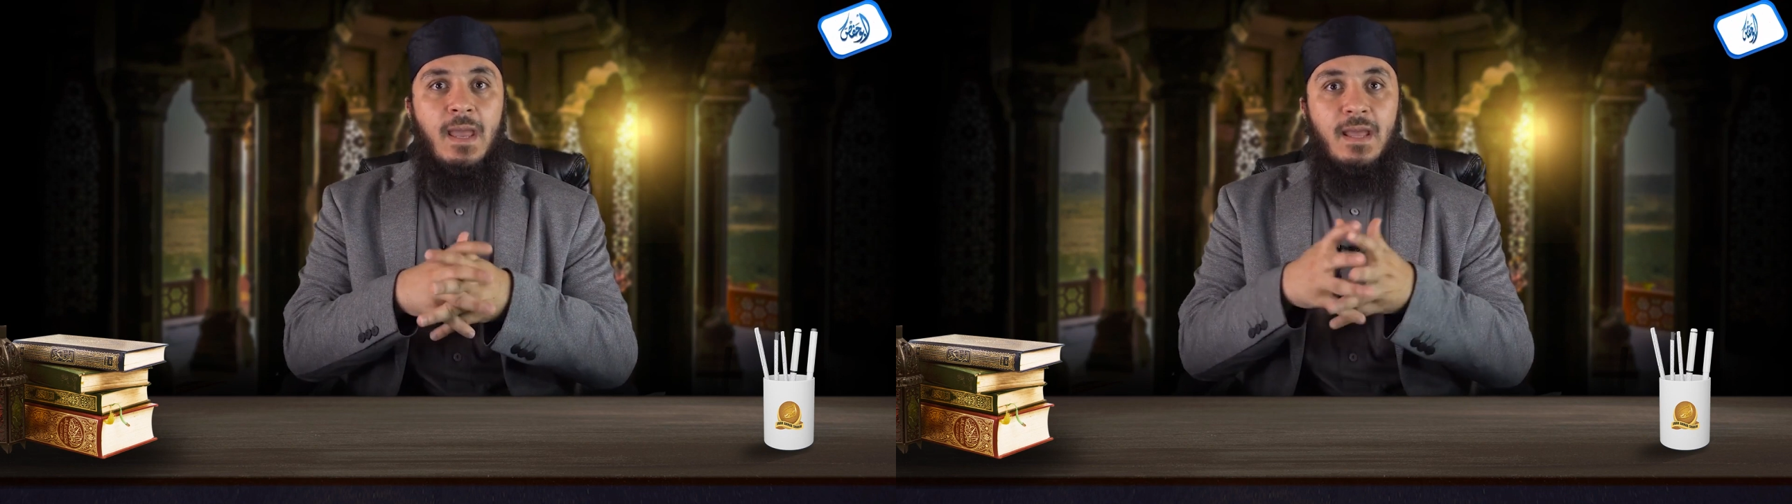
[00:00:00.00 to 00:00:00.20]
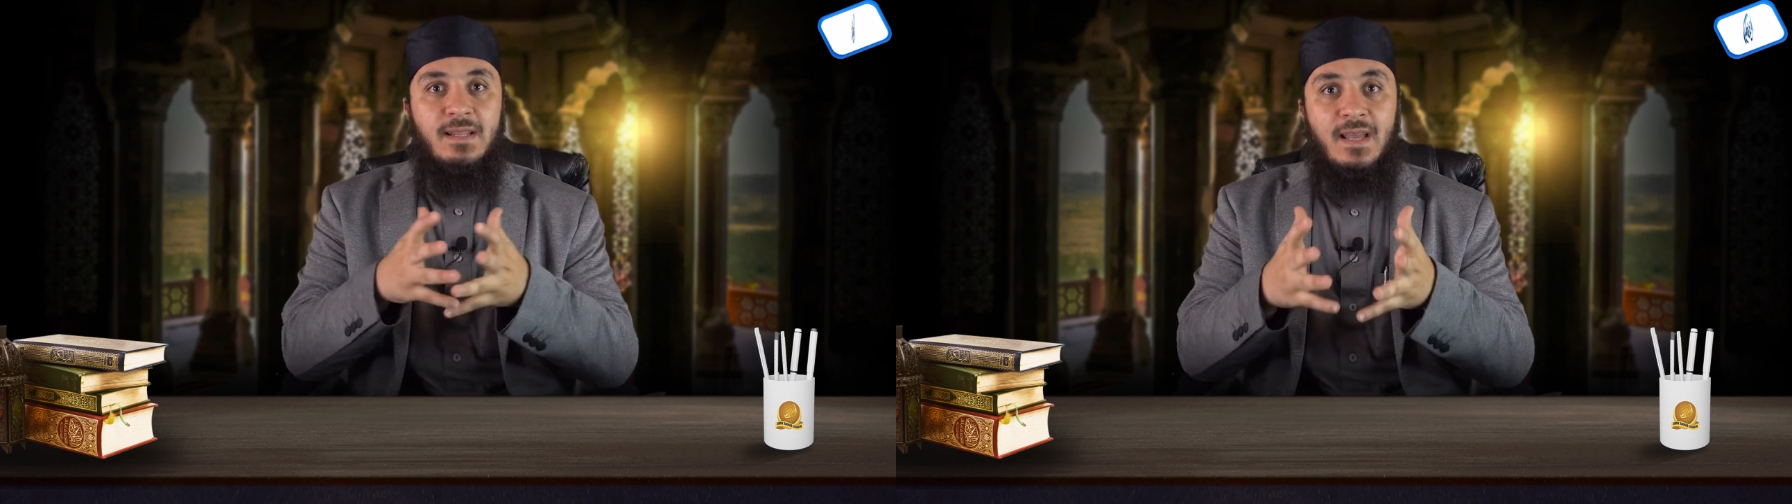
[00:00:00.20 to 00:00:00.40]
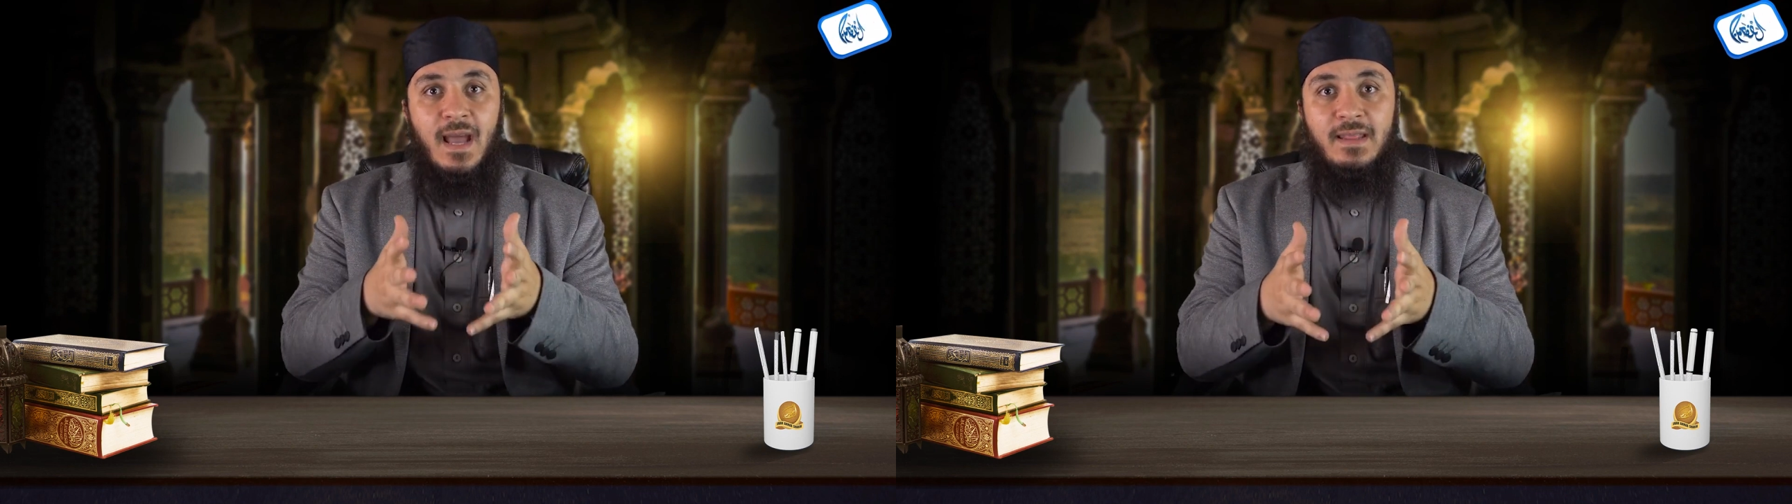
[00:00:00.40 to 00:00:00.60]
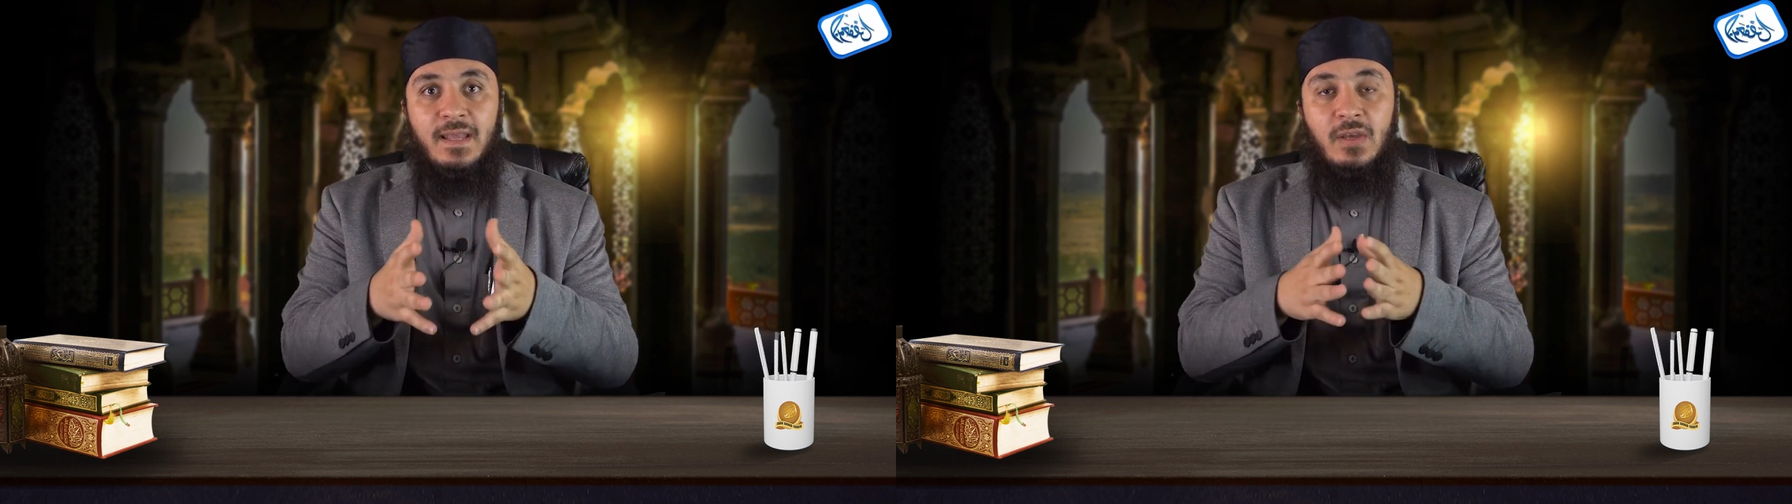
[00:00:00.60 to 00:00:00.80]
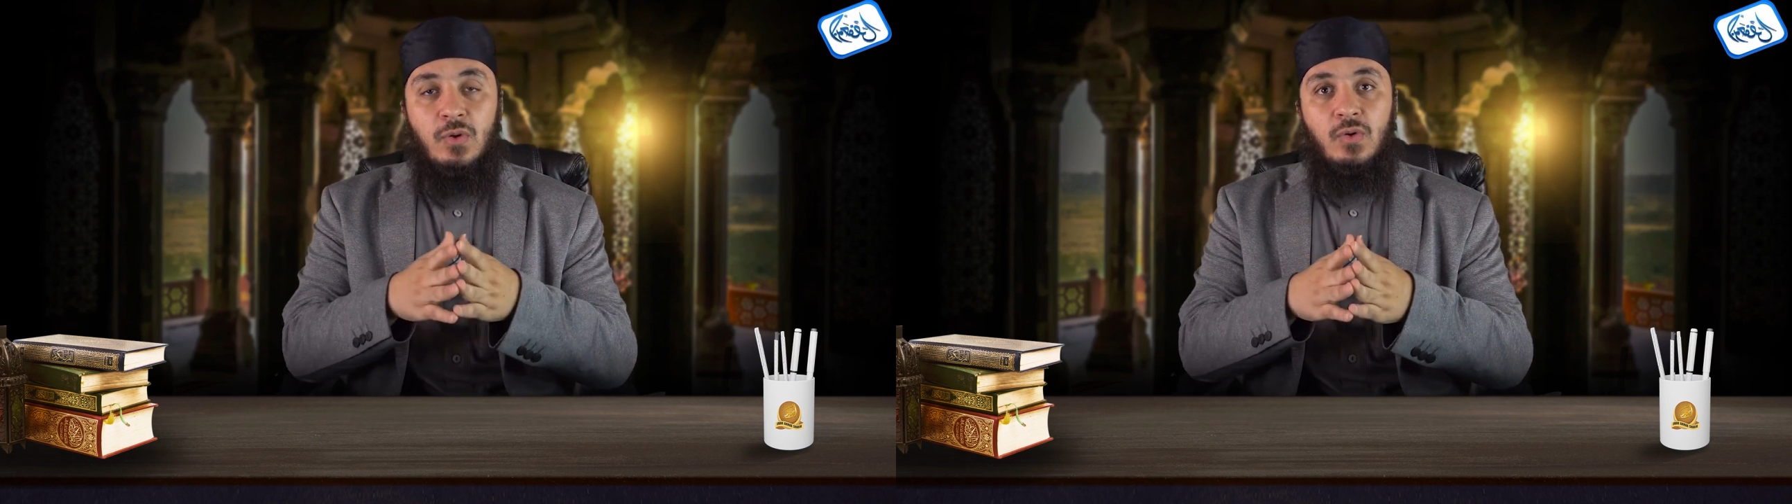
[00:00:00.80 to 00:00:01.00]
It's
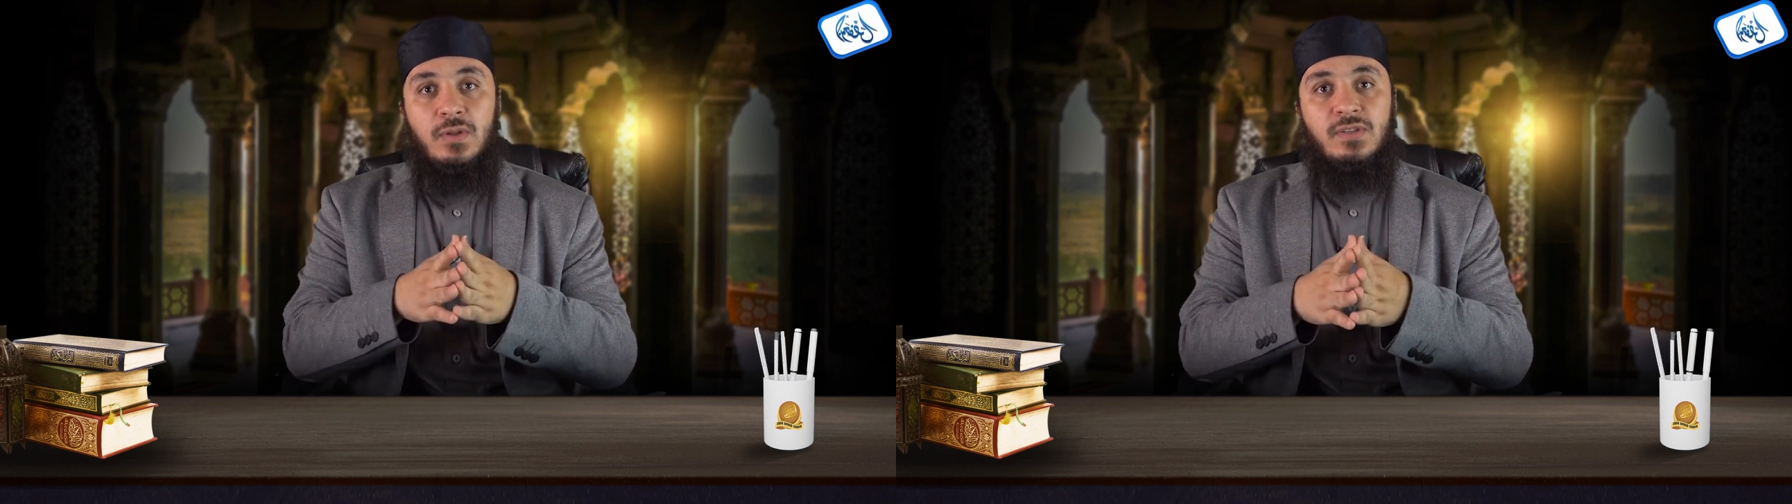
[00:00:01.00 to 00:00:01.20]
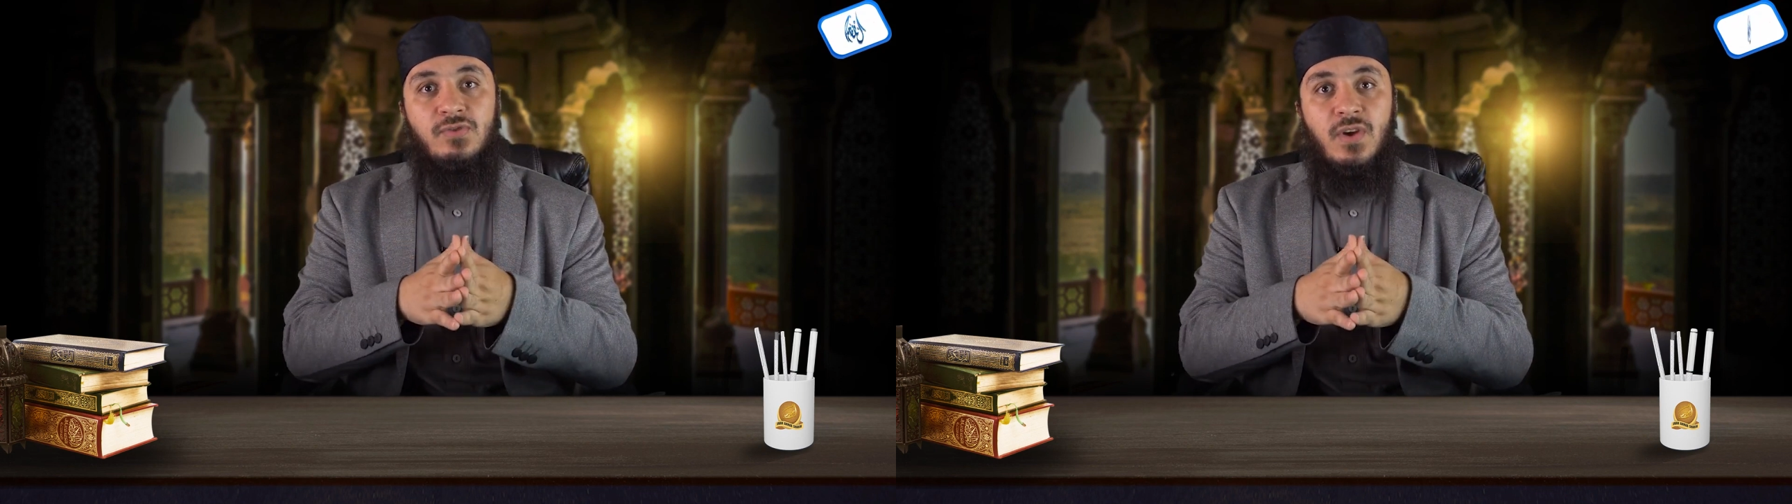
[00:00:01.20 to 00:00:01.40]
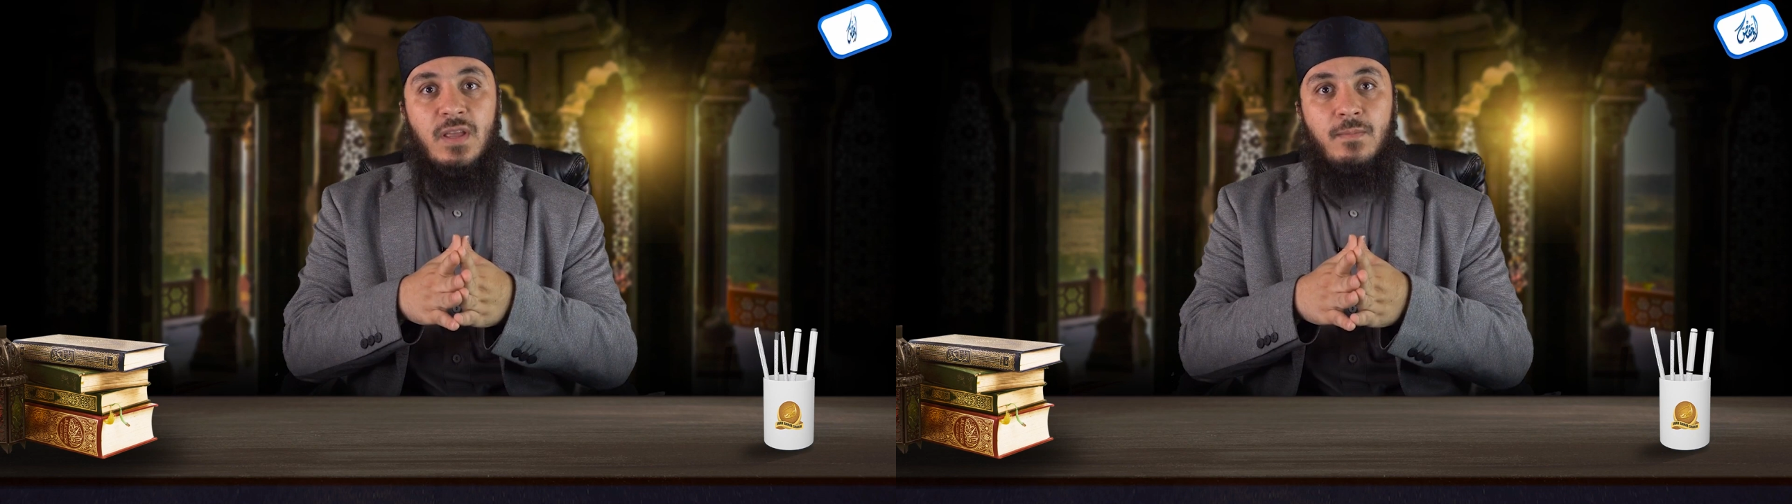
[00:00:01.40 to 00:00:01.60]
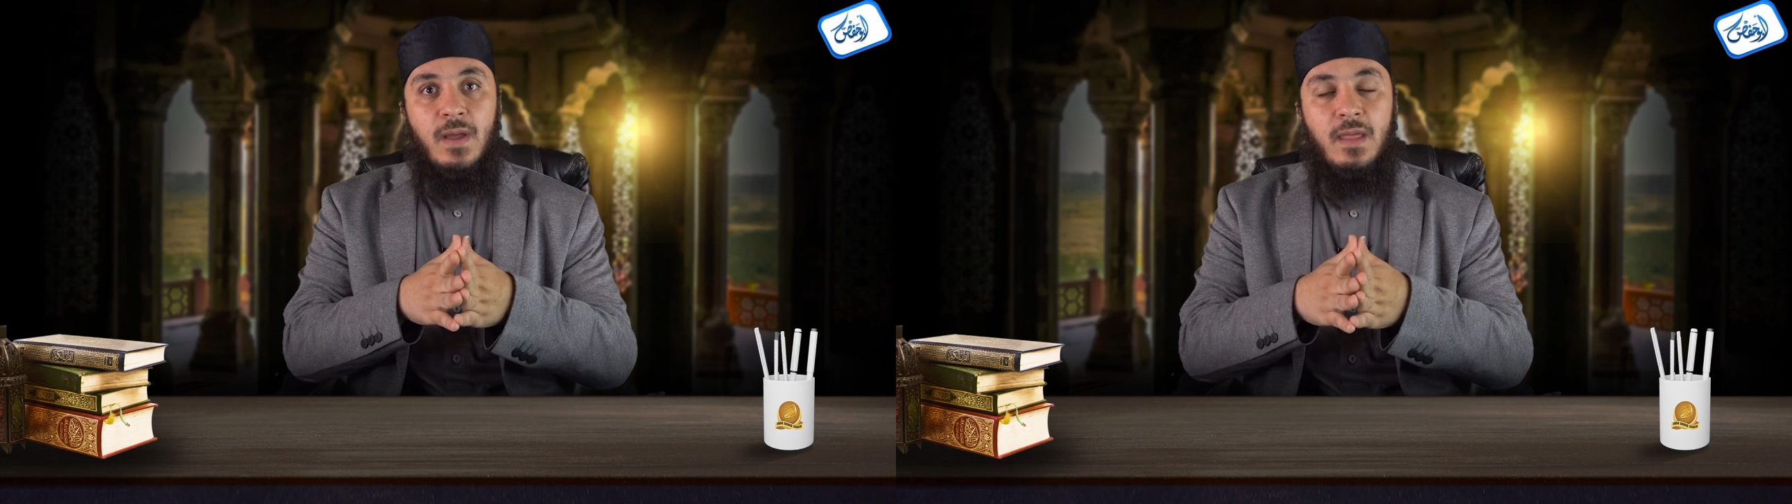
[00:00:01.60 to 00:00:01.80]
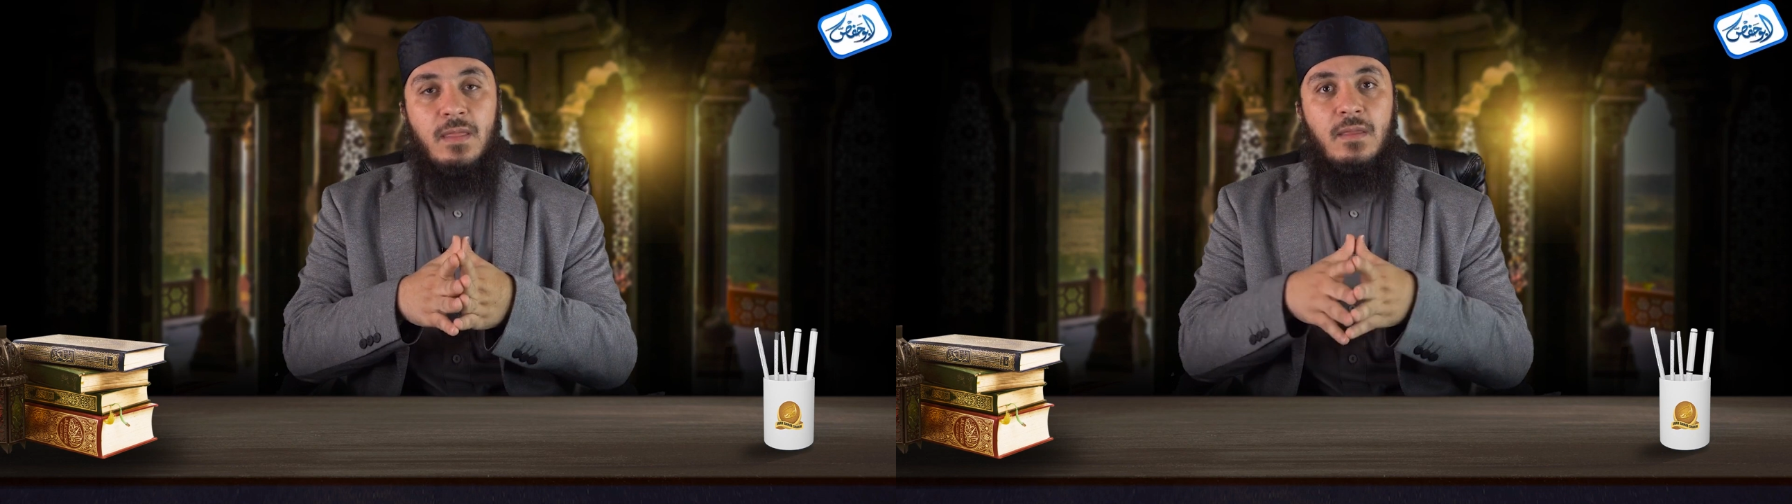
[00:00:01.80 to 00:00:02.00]
guiding you to the straight
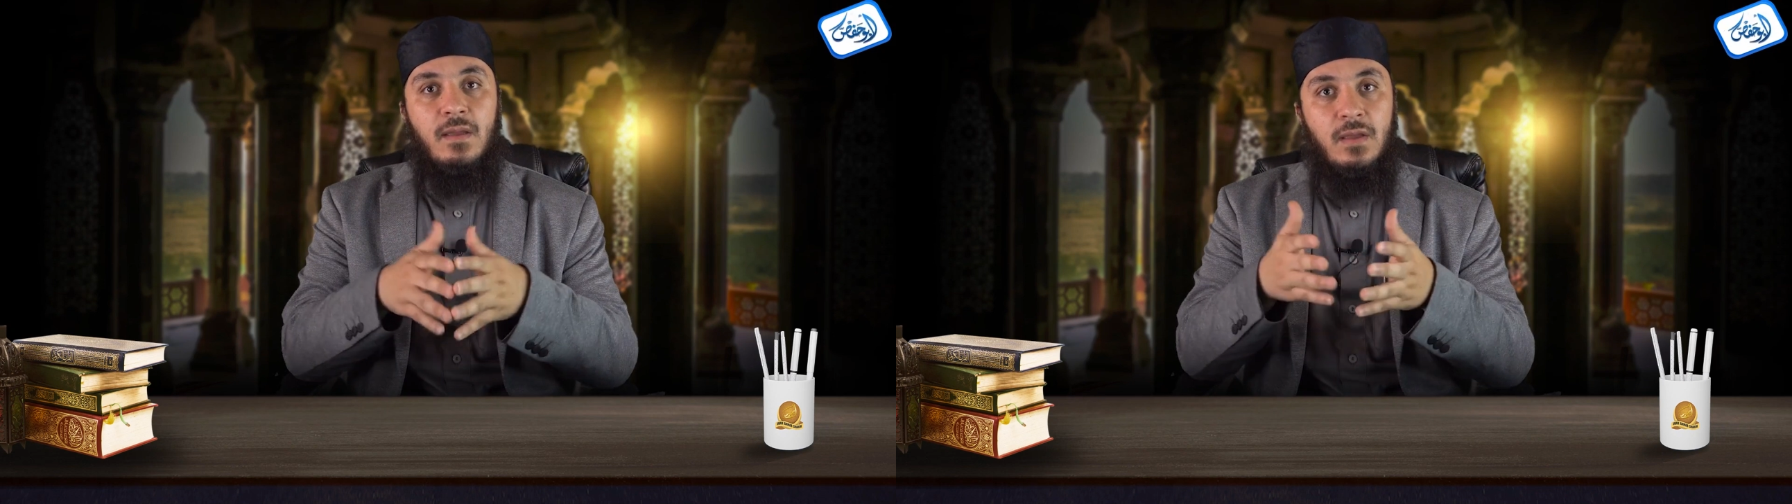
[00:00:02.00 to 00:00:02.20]
path,